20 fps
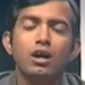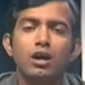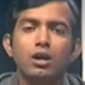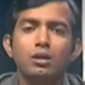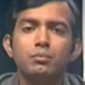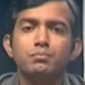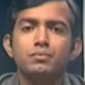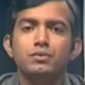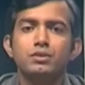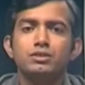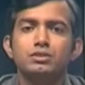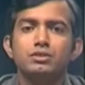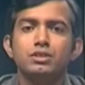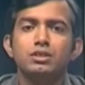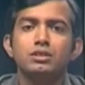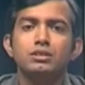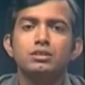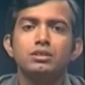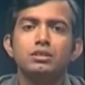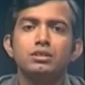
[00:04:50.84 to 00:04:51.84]
are
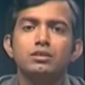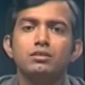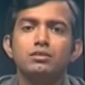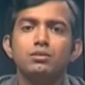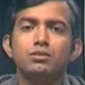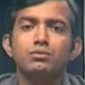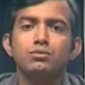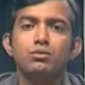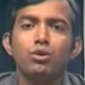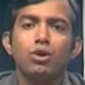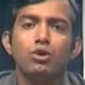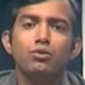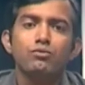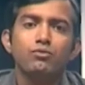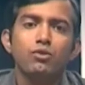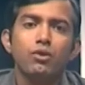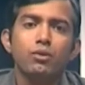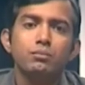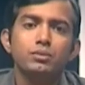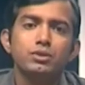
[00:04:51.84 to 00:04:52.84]
present in the rock
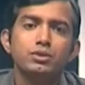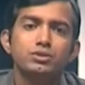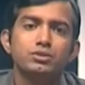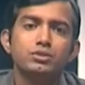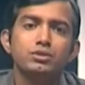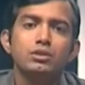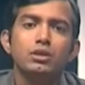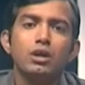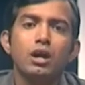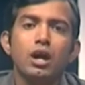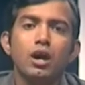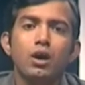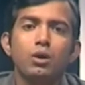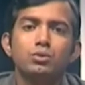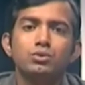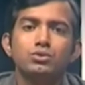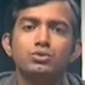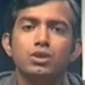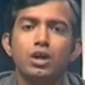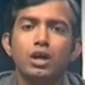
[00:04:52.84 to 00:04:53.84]
formation
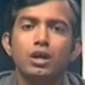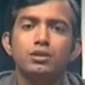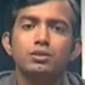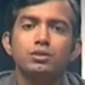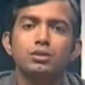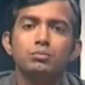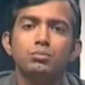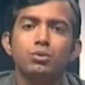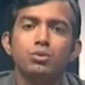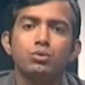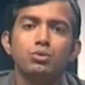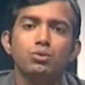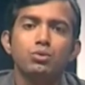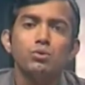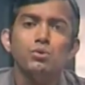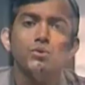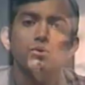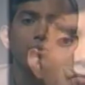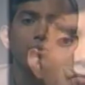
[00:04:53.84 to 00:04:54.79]
outside the borehole.